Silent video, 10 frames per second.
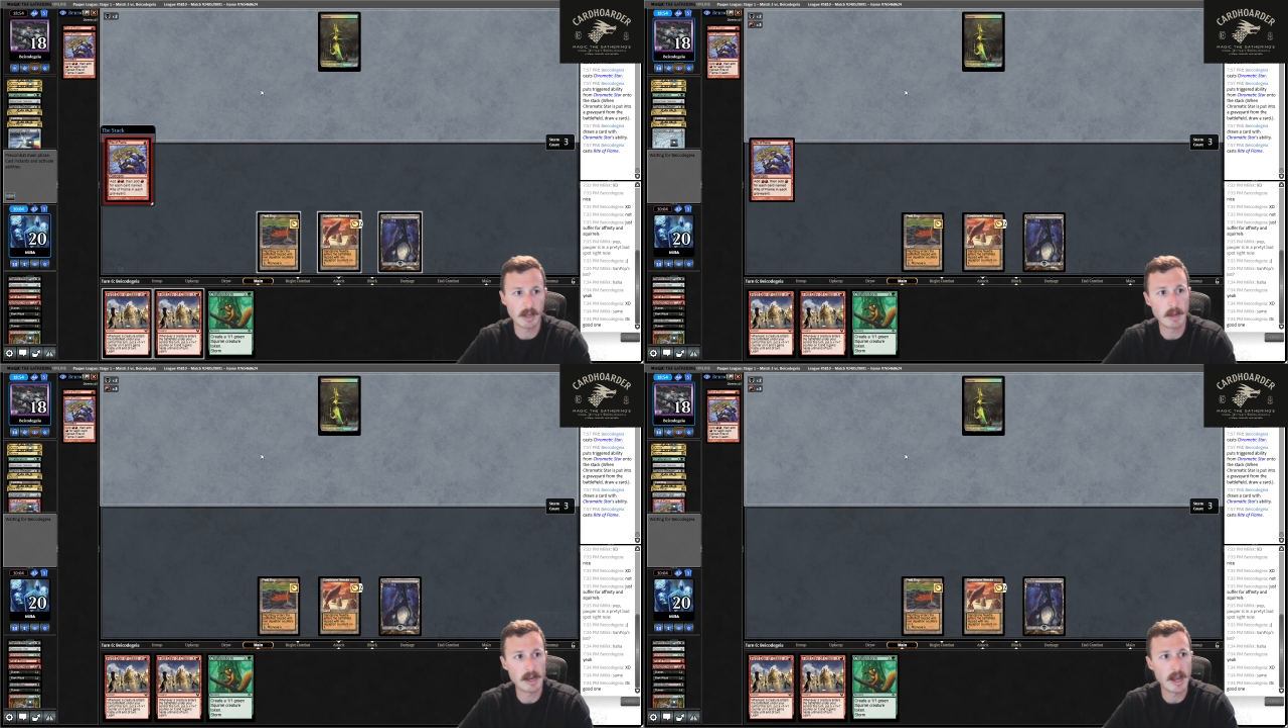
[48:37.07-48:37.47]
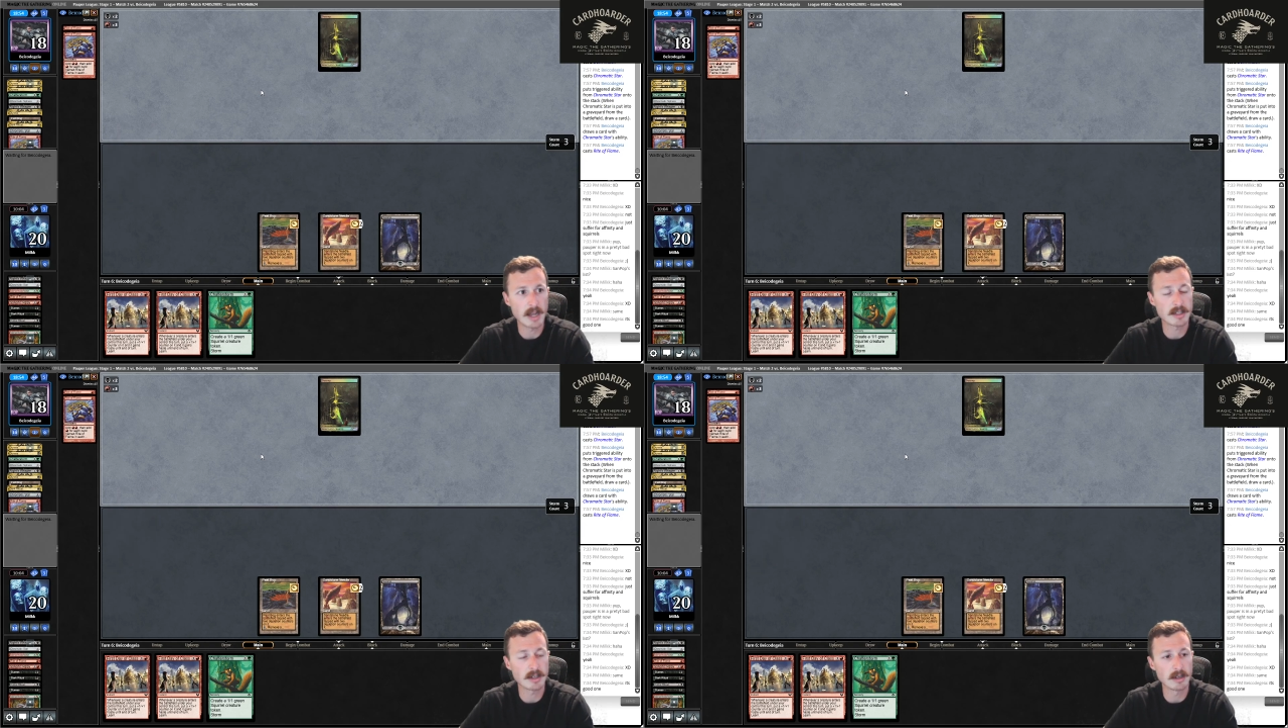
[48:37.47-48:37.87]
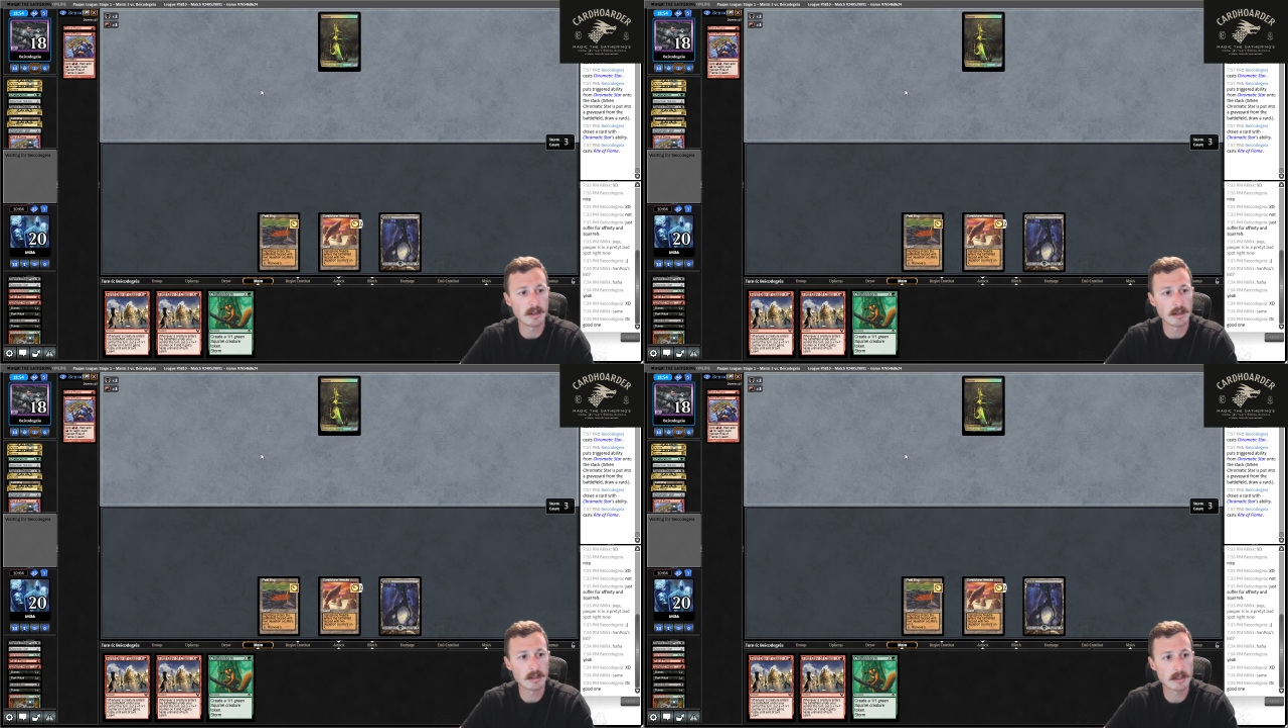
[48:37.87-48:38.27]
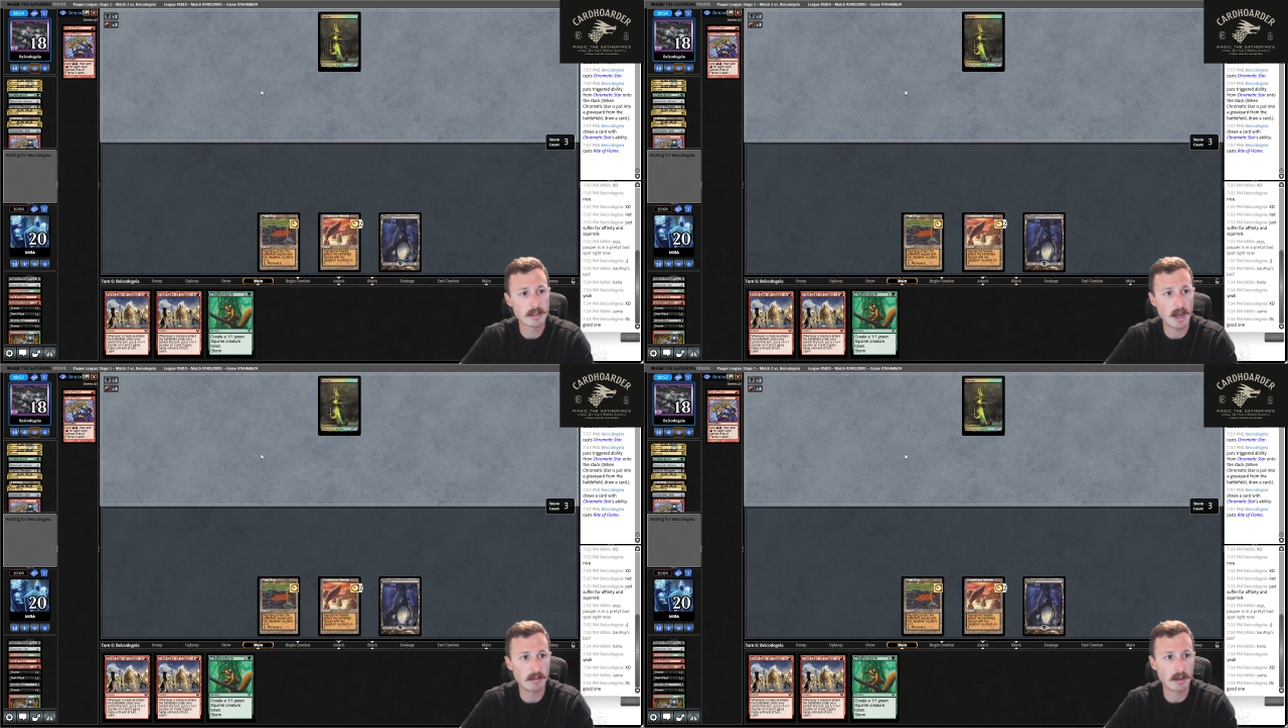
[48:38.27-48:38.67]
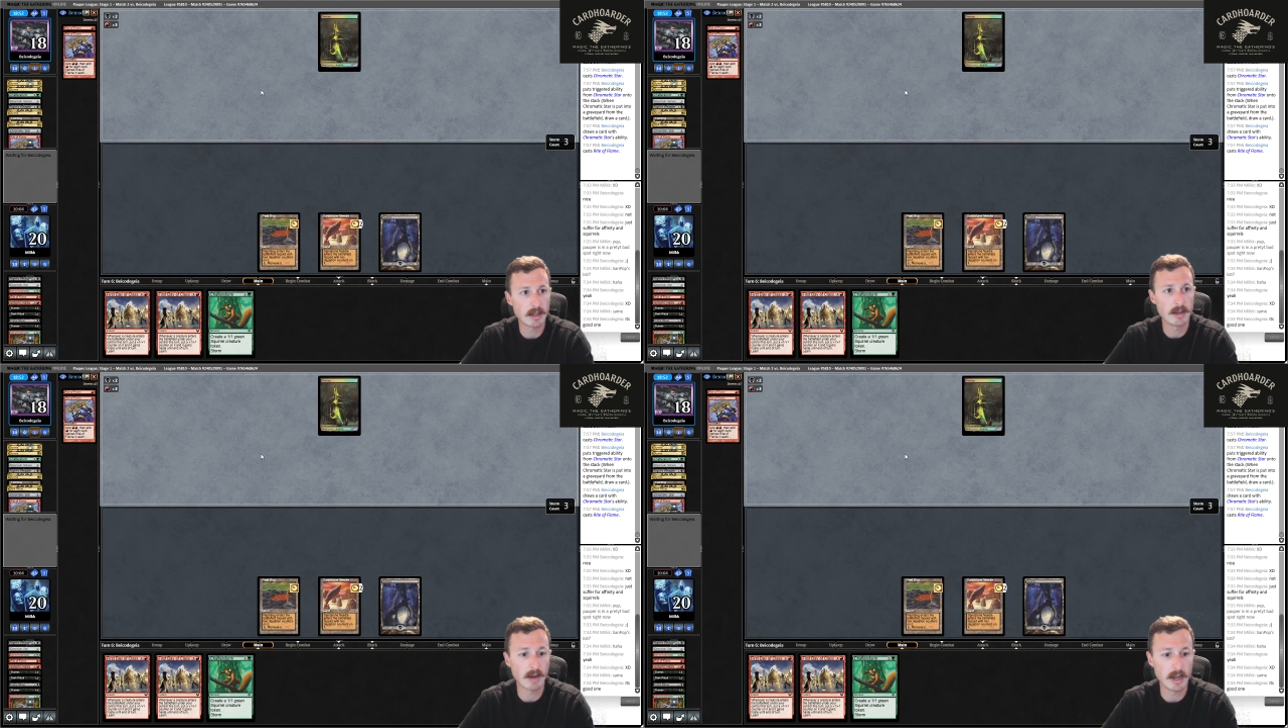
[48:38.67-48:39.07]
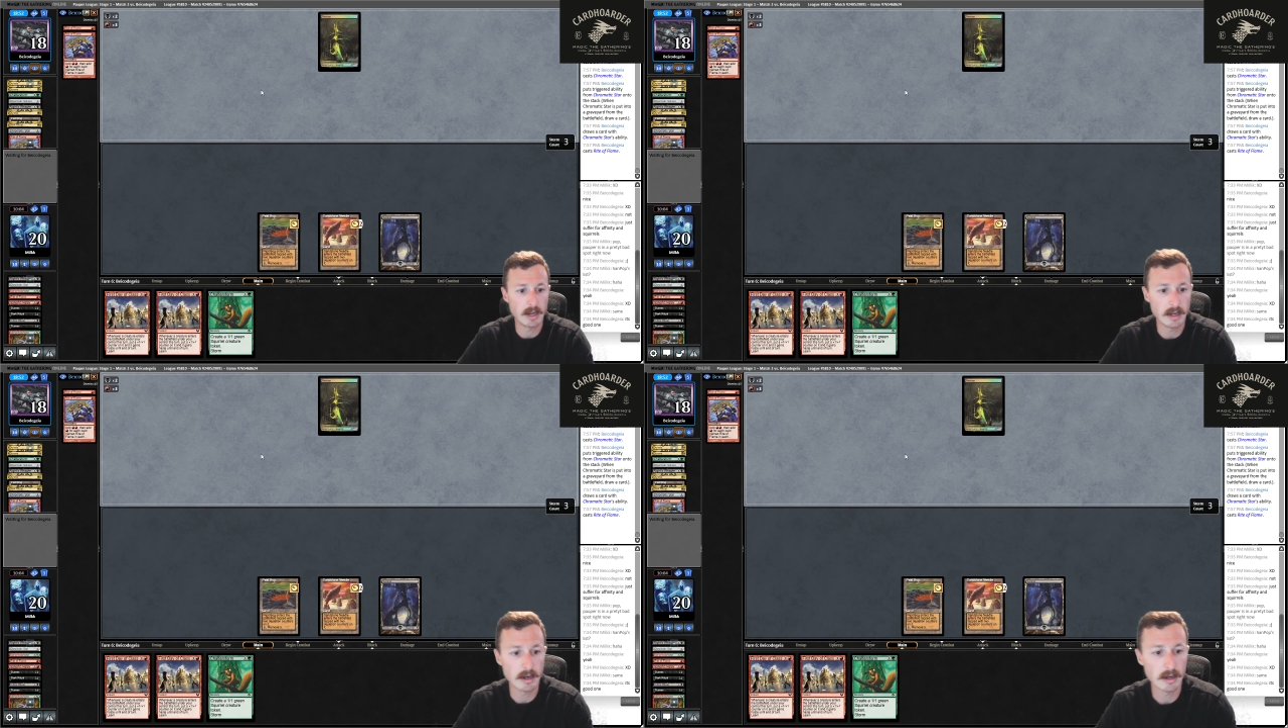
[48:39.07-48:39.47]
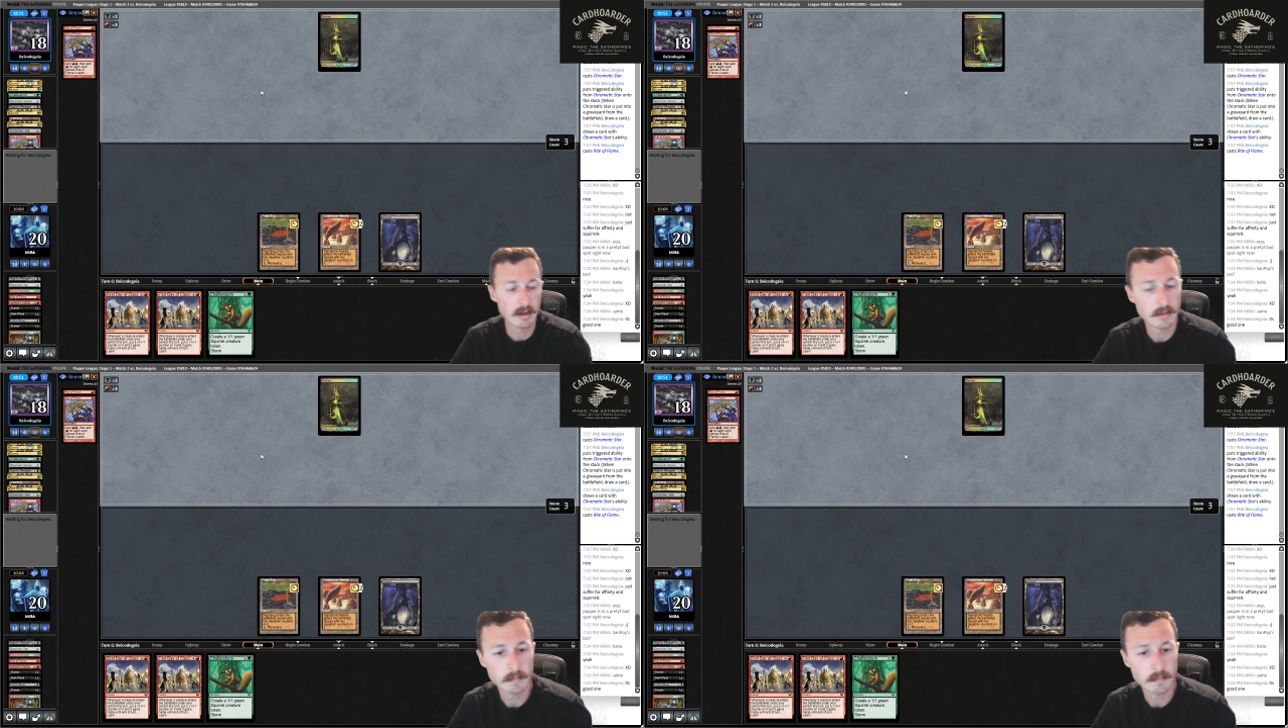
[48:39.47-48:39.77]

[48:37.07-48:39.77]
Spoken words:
my next turn. It's not looking great here.